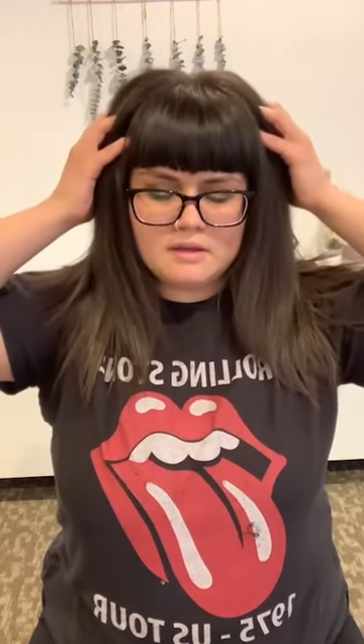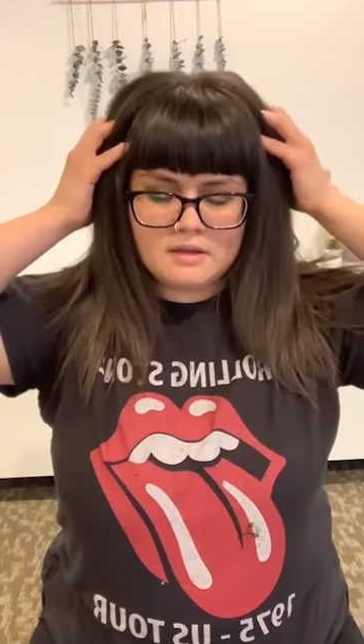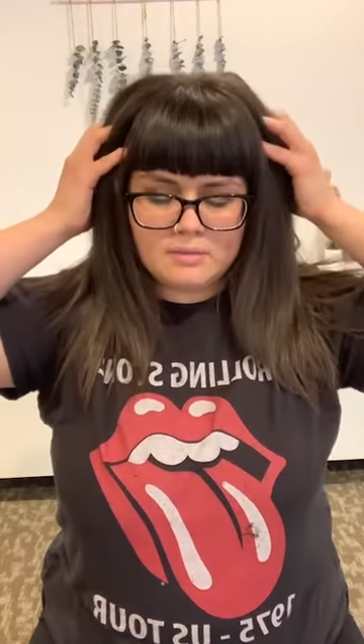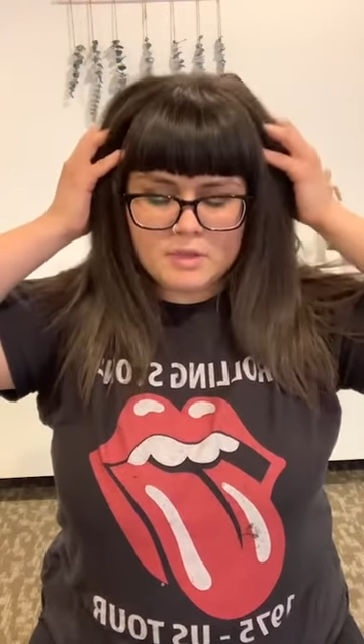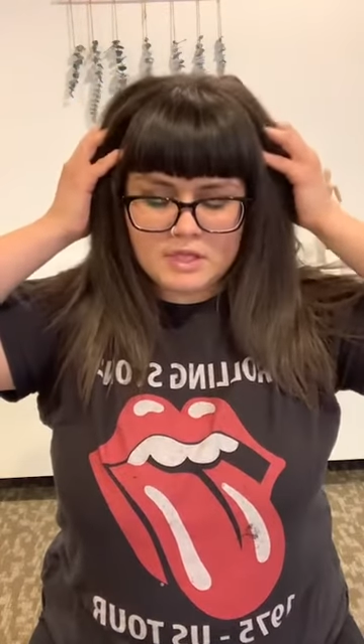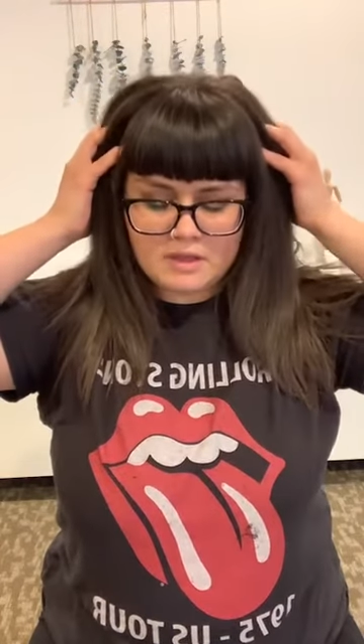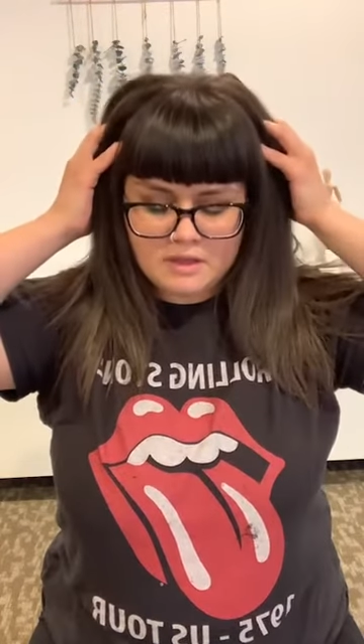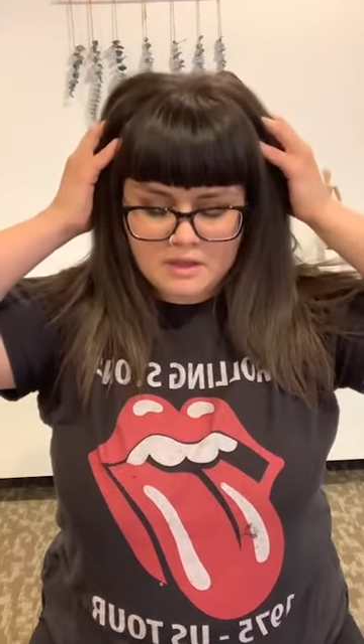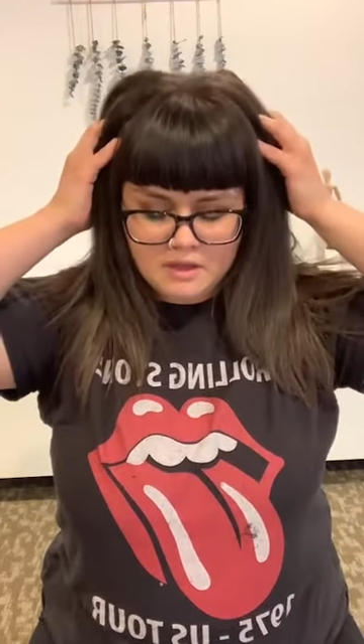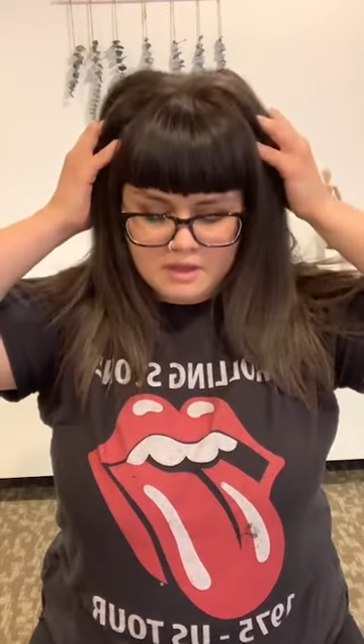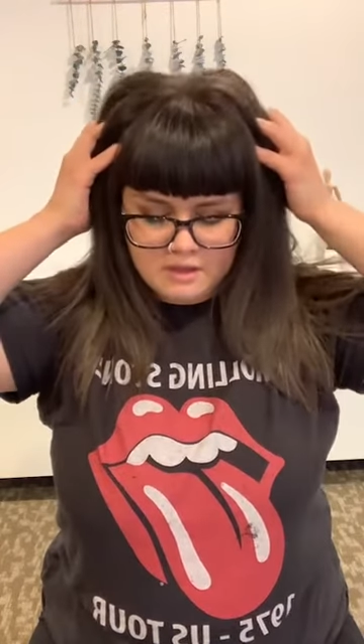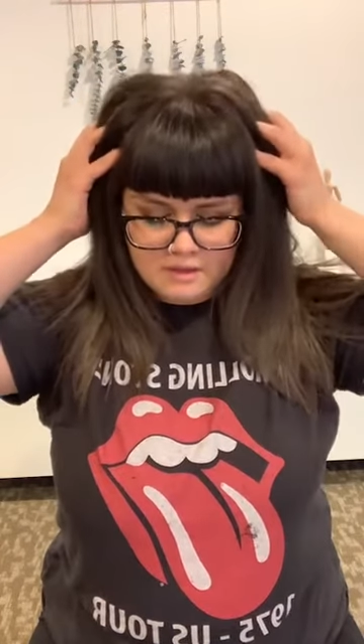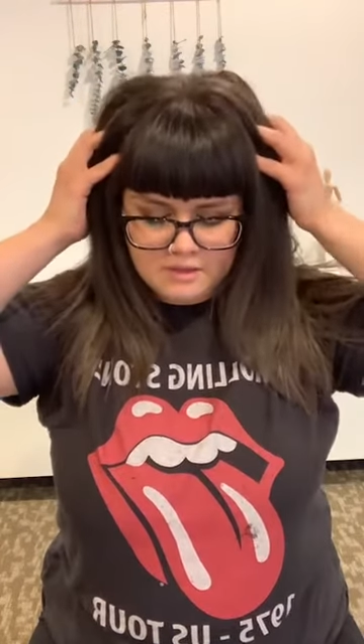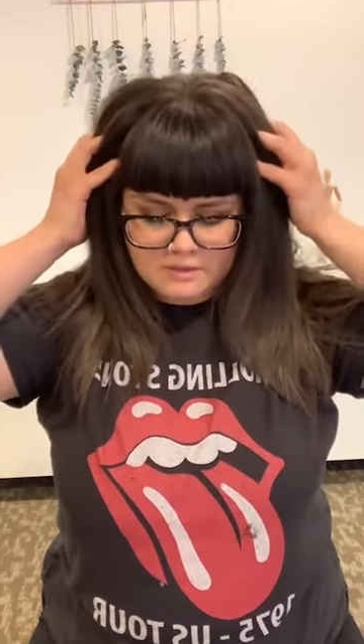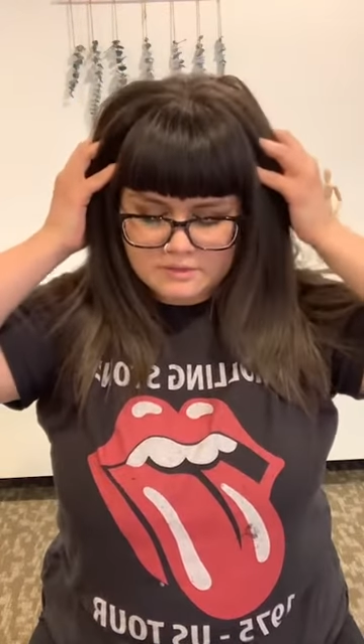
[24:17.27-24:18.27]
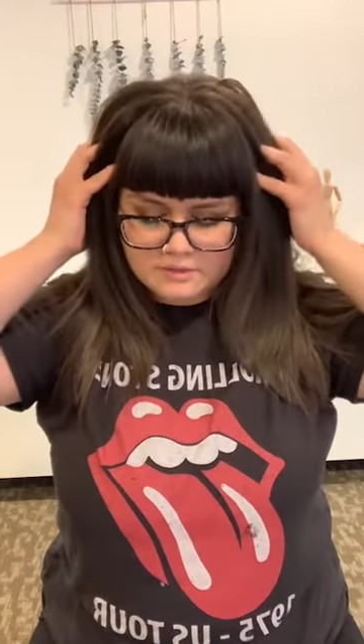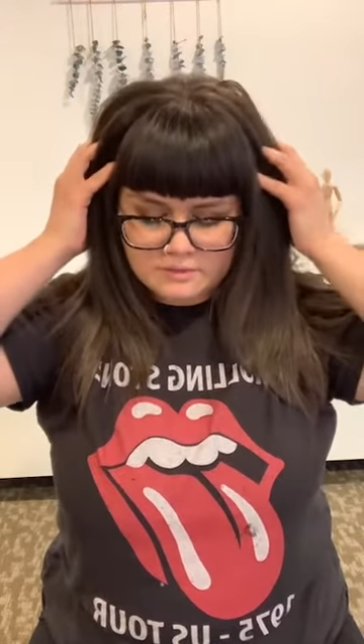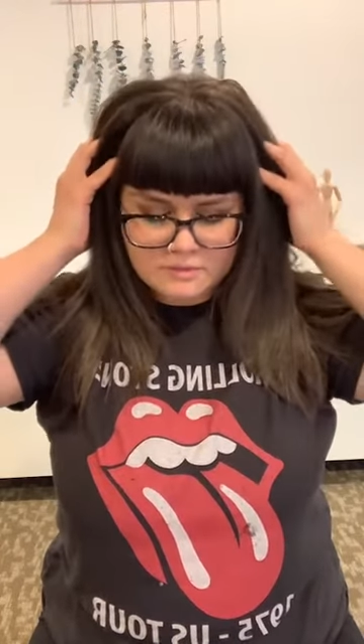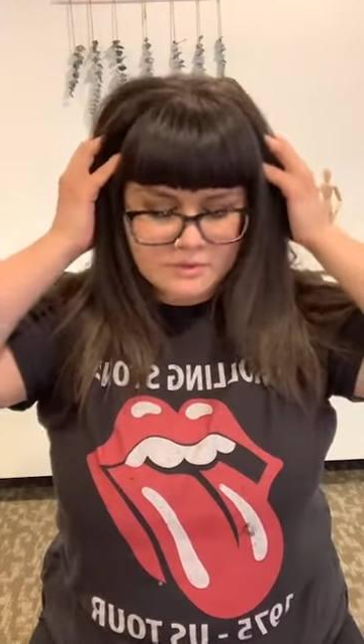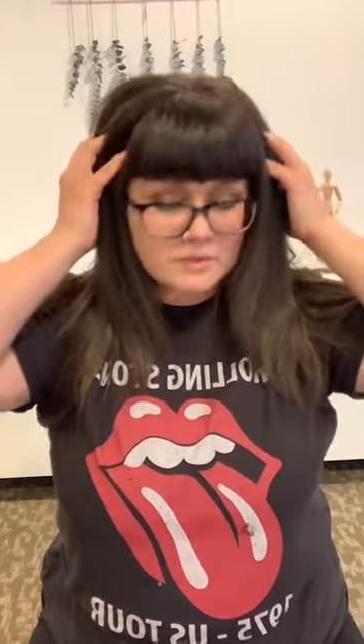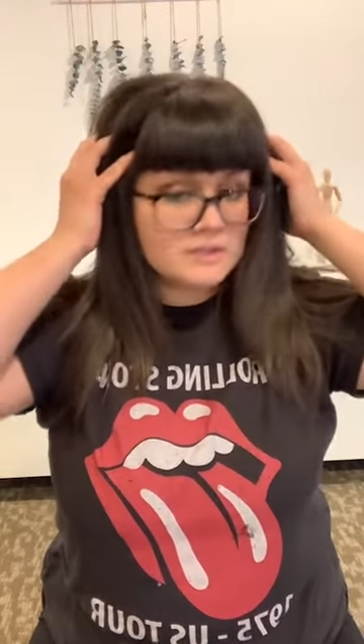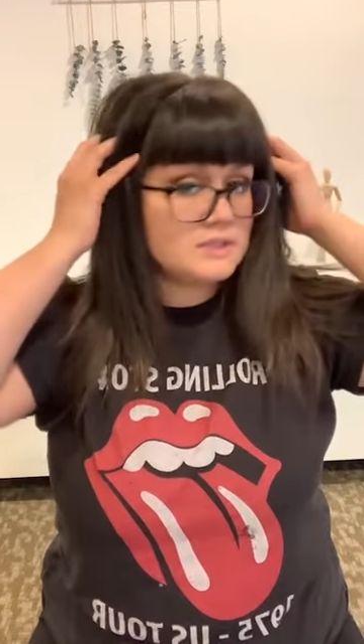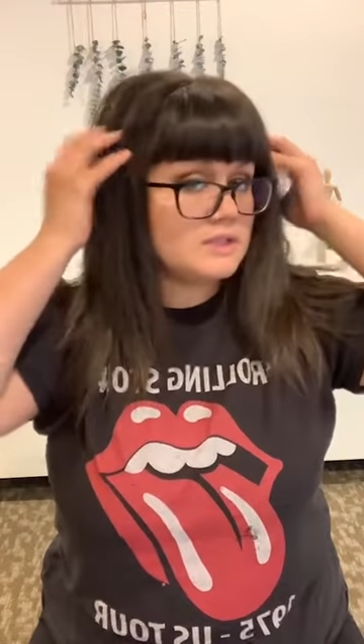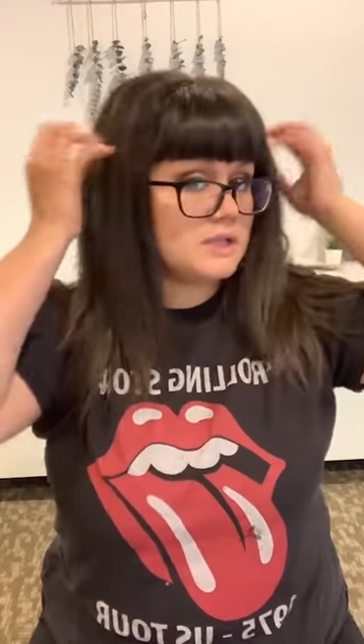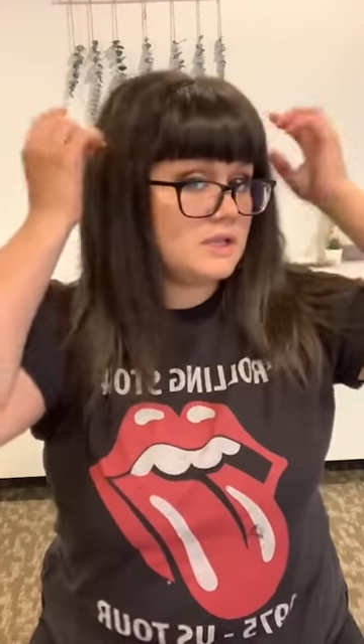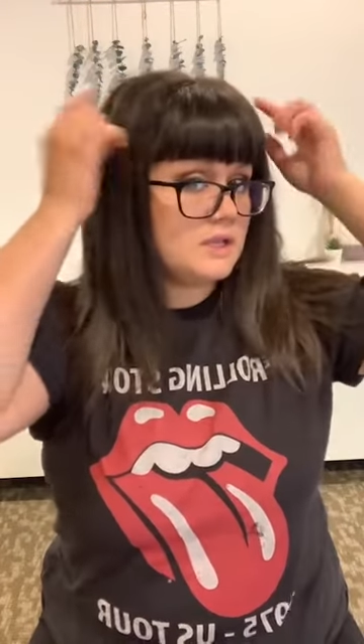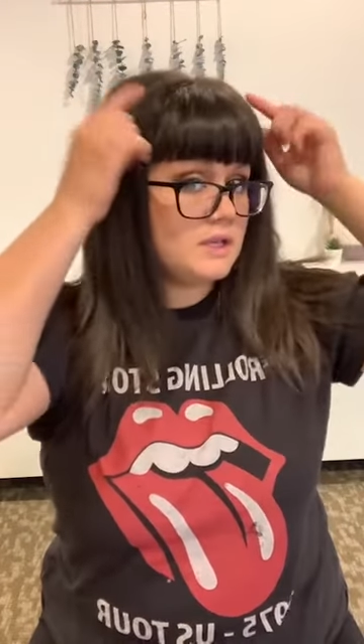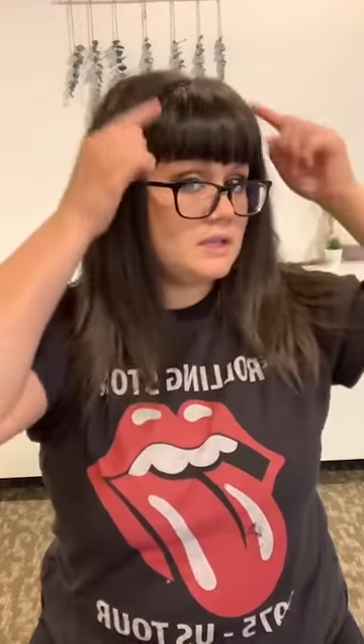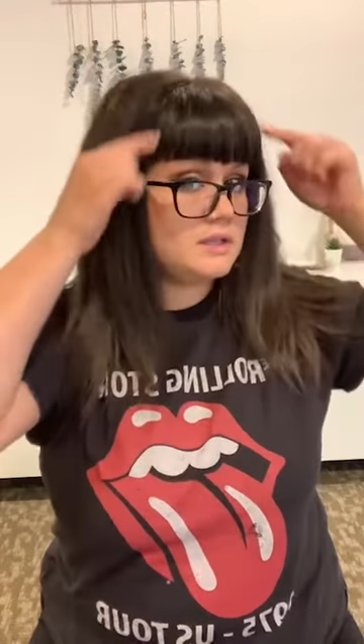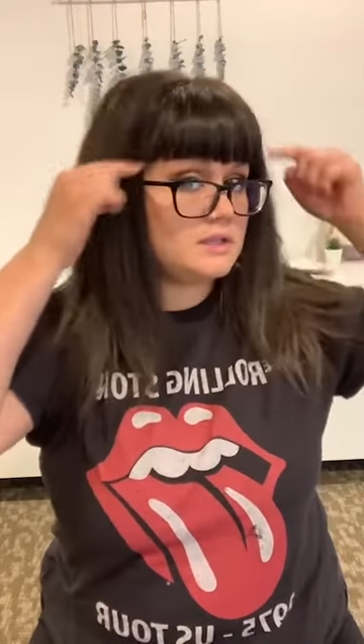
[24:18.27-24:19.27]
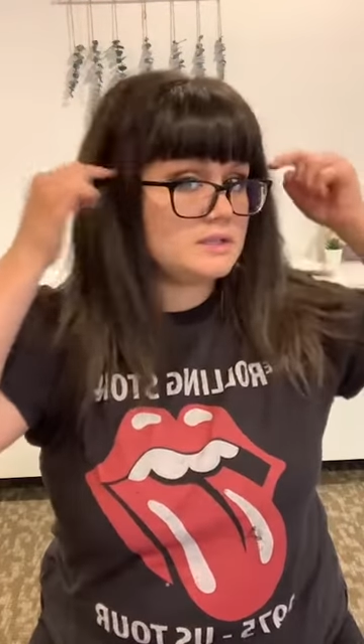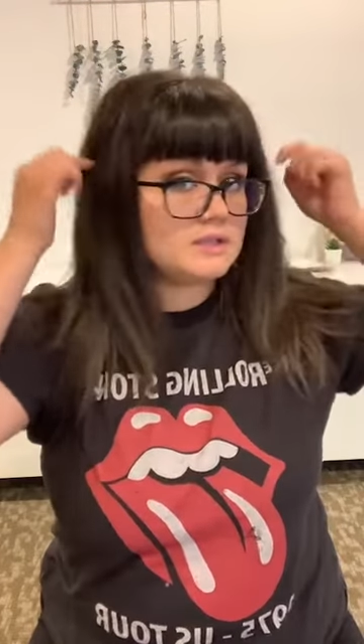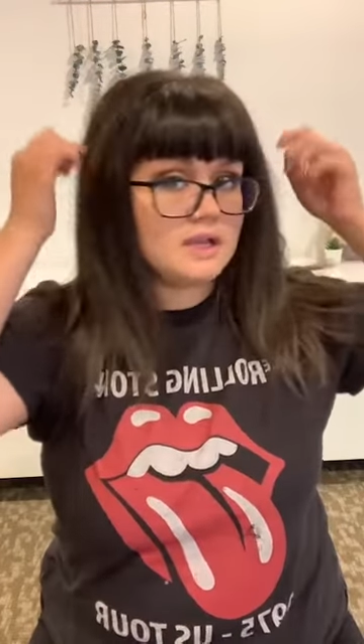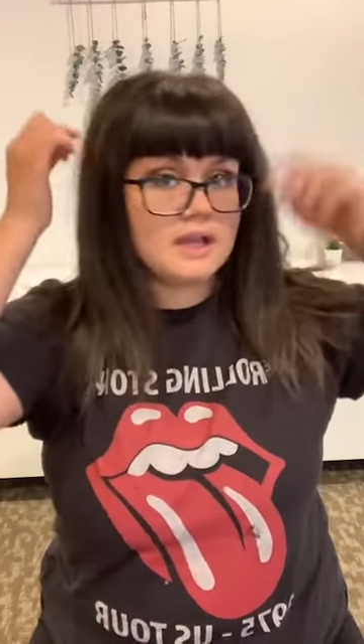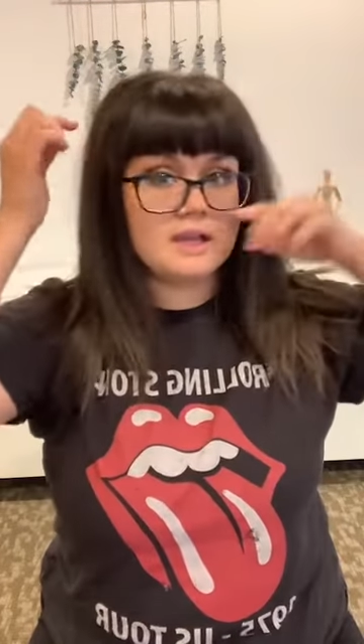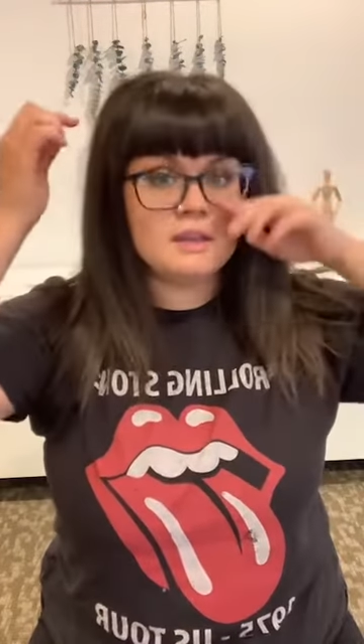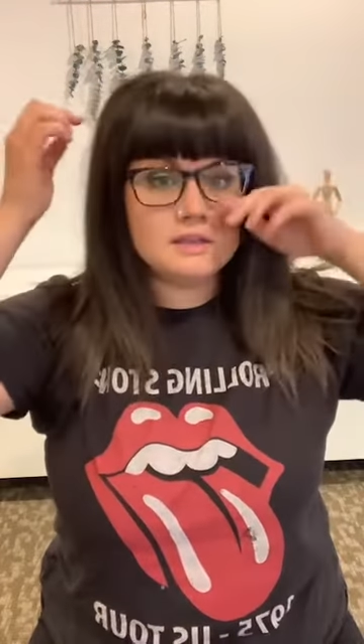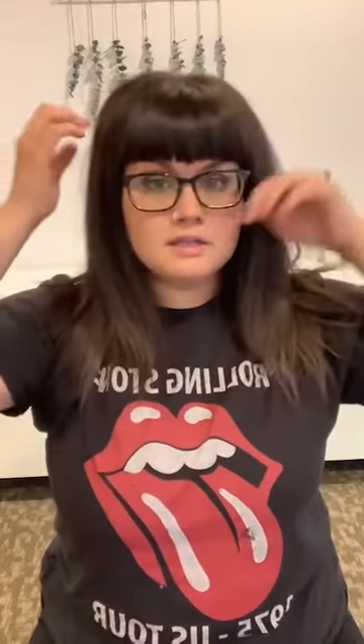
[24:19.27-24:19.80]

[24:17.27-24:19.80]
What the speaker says: Coming along towards the side,